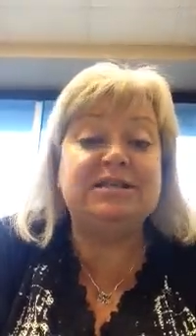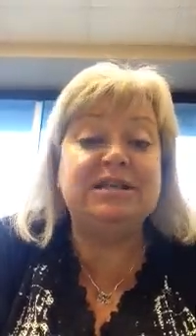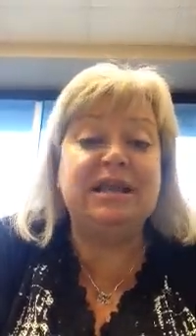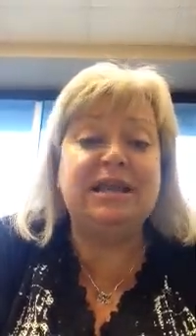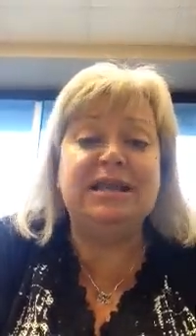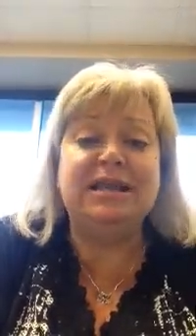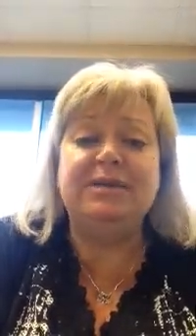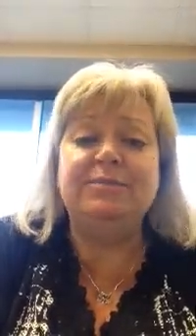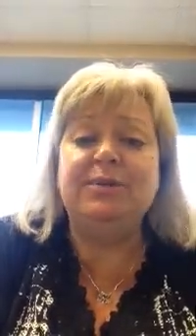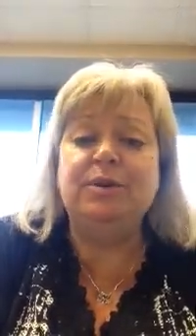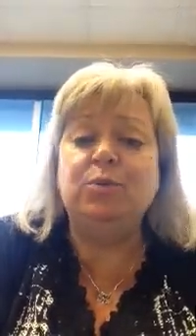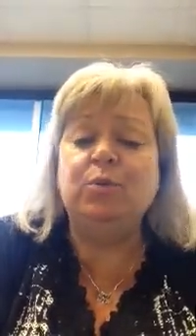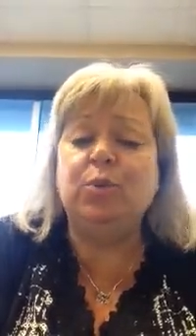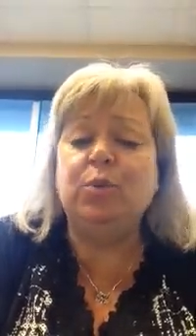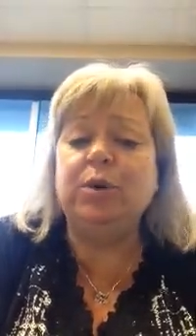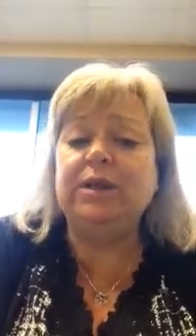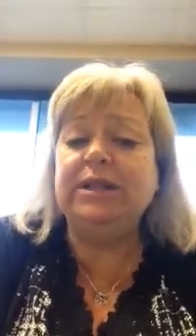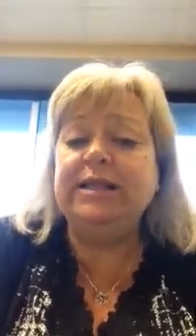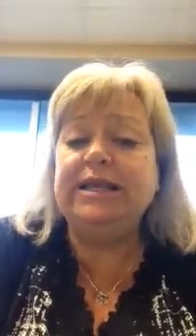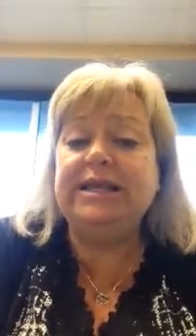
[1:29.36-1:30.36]
It can be
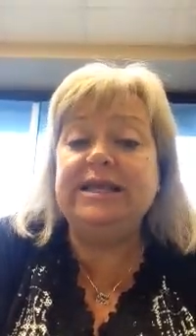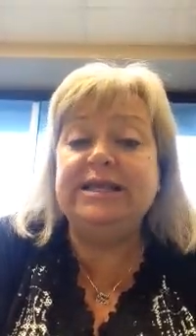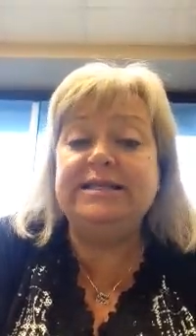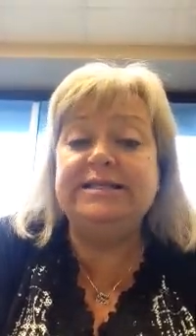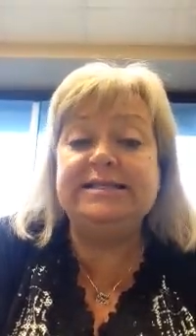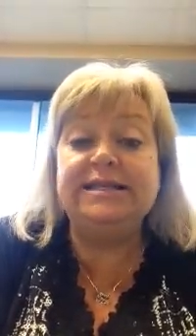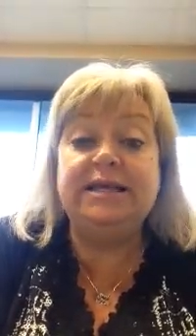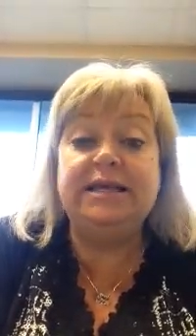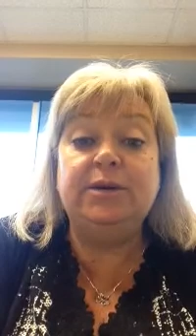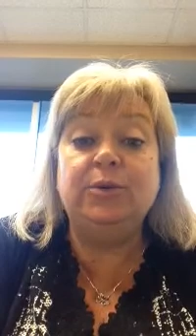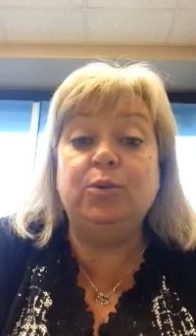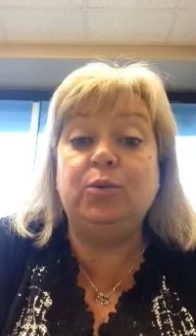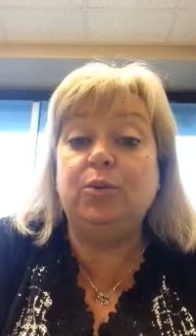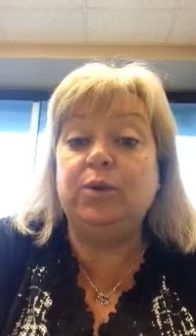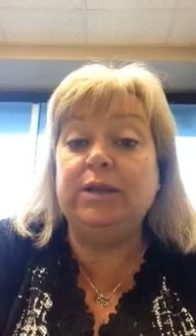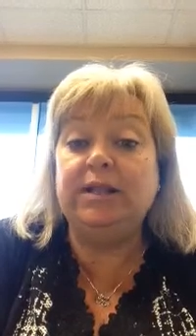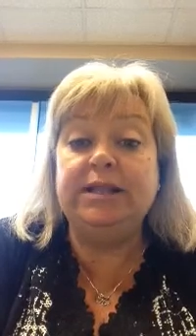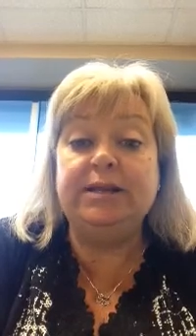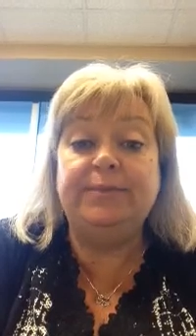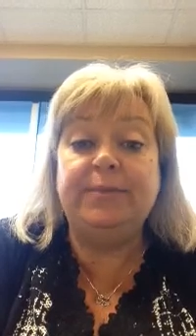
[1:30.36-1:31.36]
really easy,
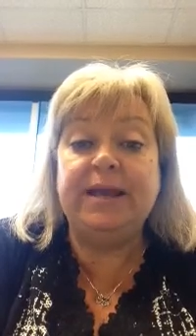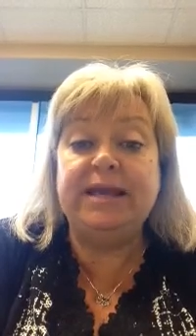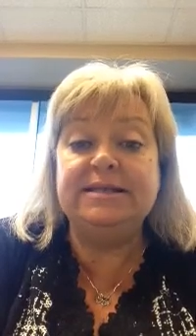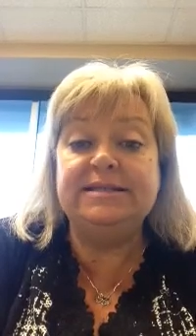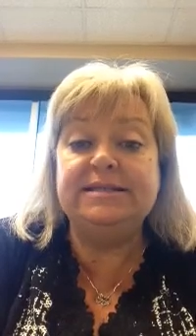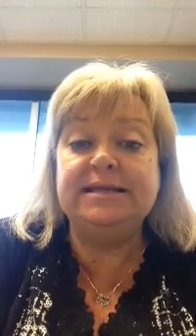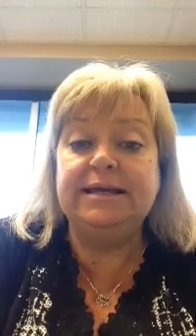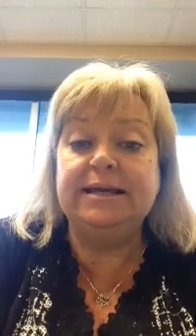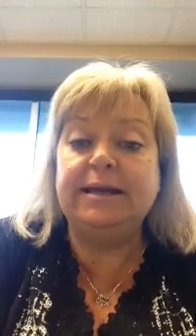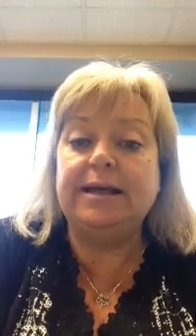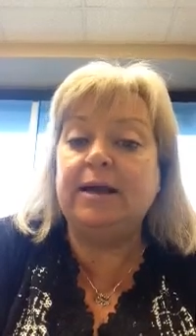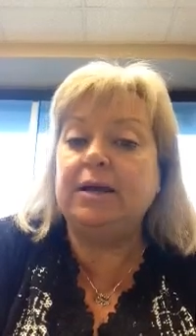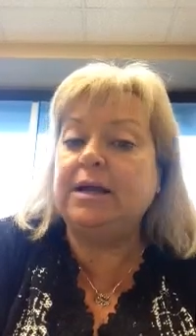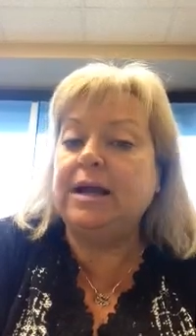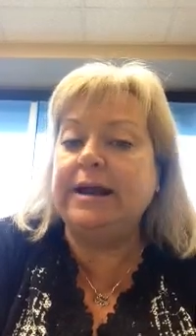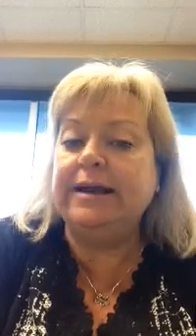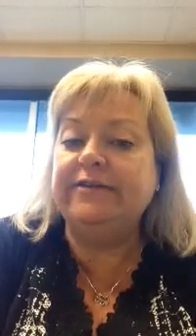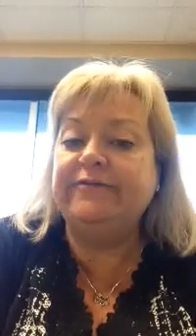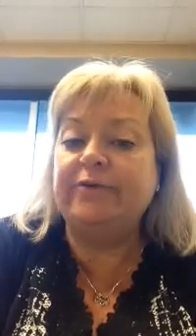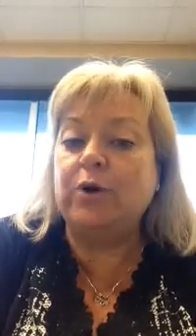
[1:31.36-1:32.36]
really basic,
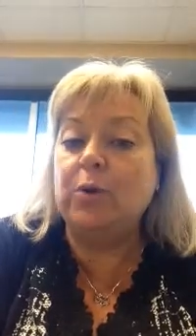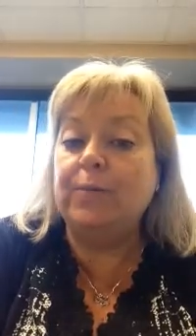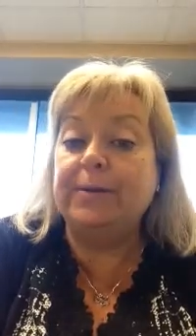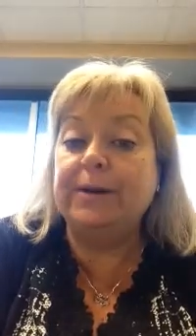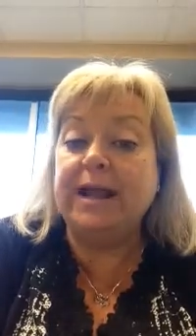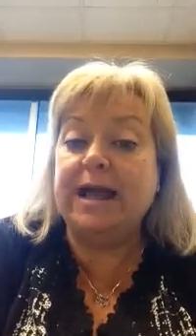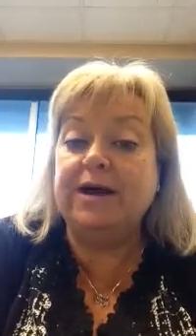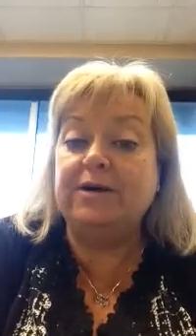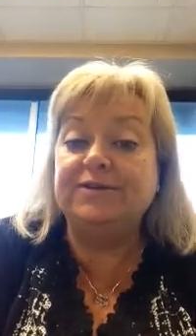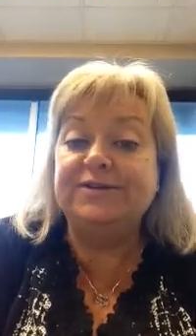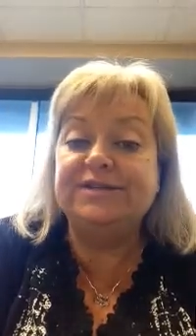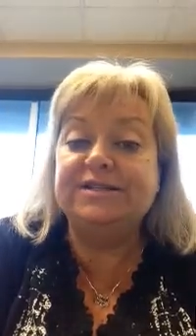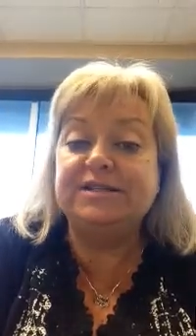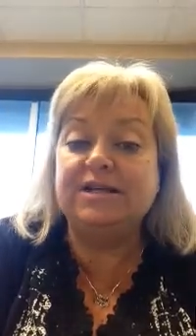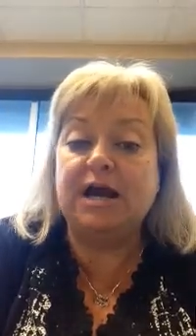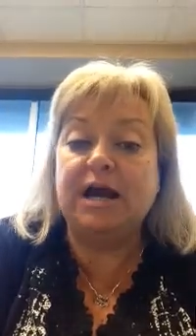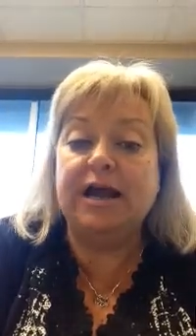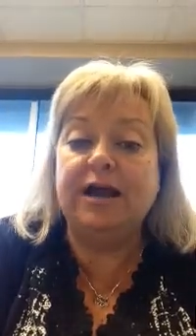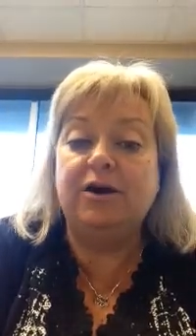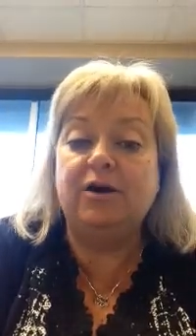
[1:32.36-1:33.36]
kind of open house
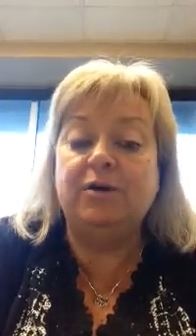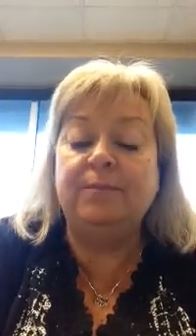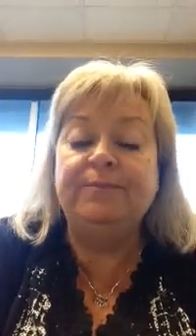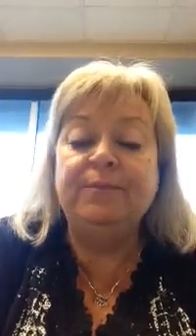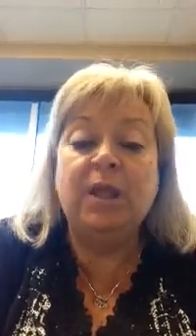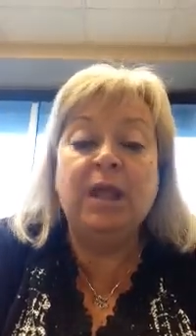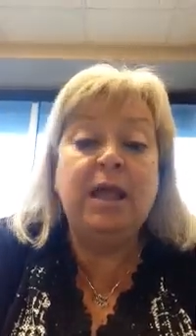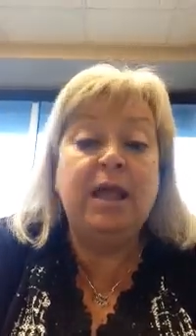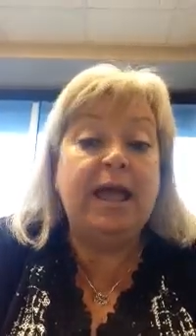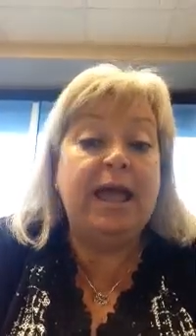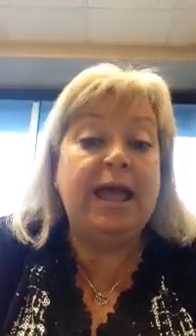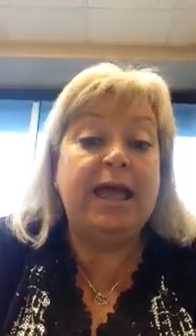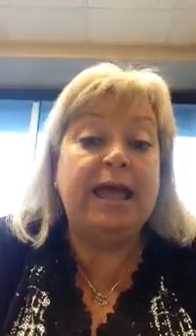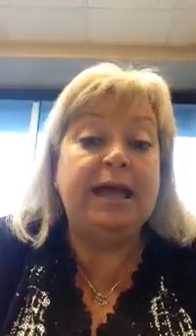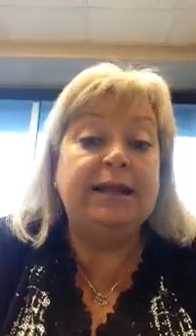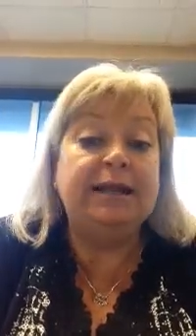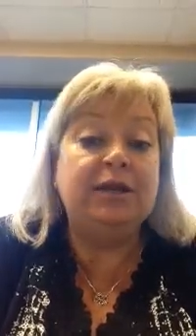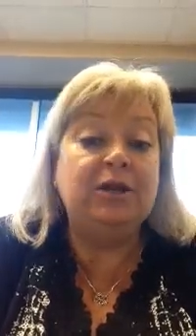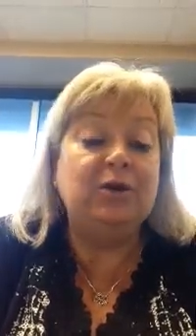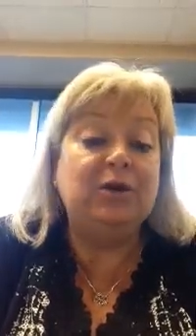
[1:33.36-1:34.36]
style,
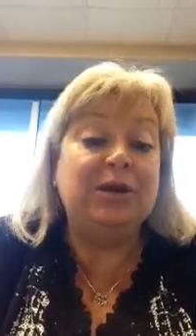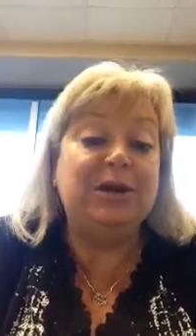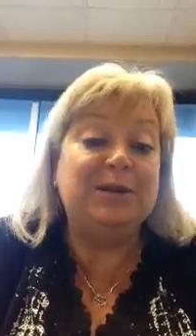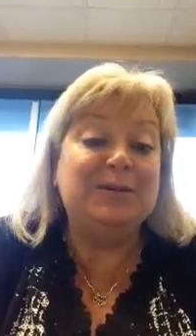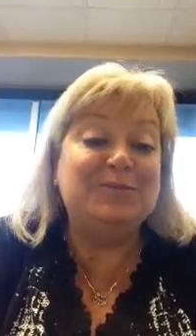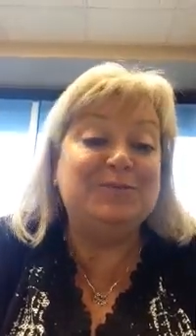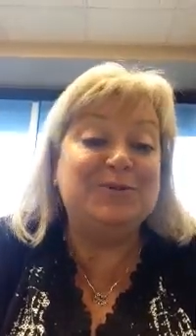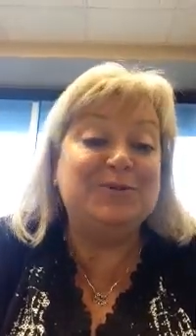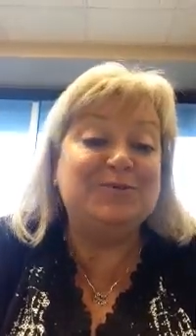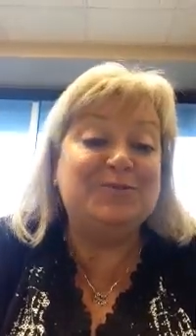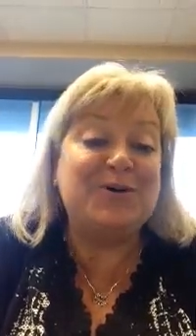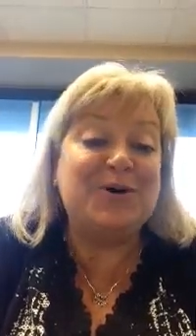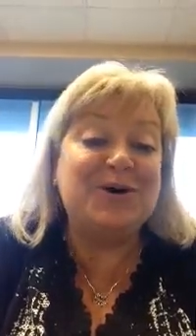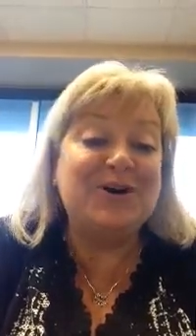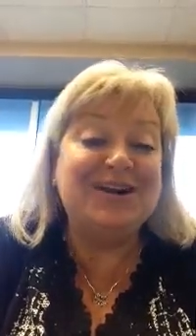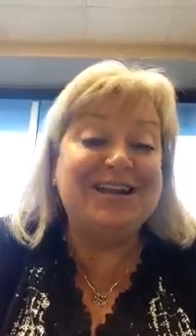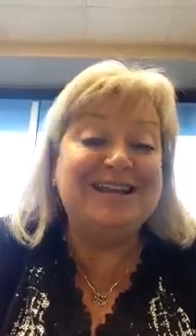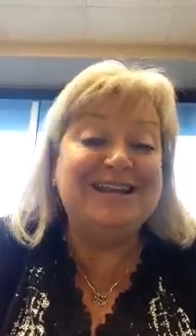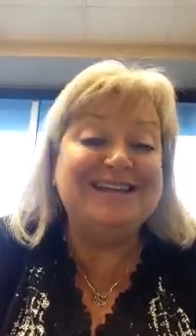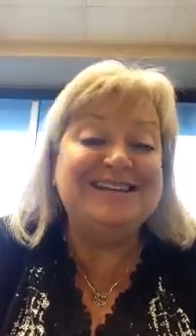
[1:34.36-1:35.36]
and you can book
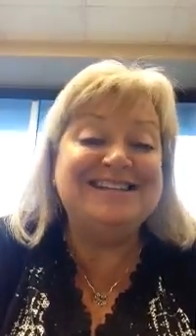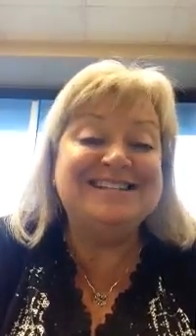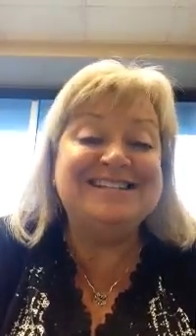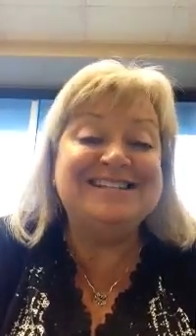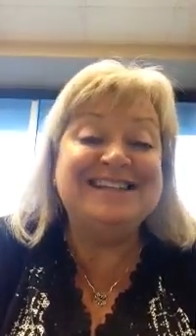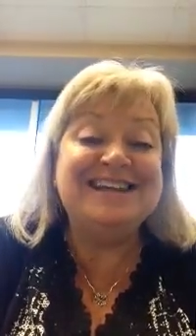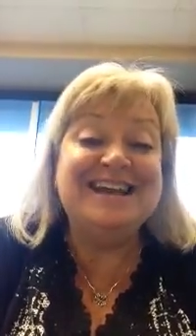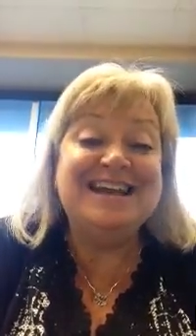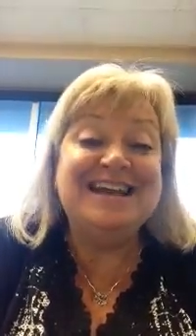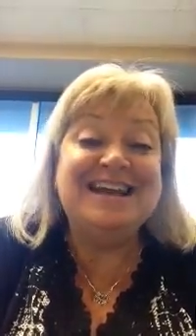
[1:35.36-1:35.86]
parties,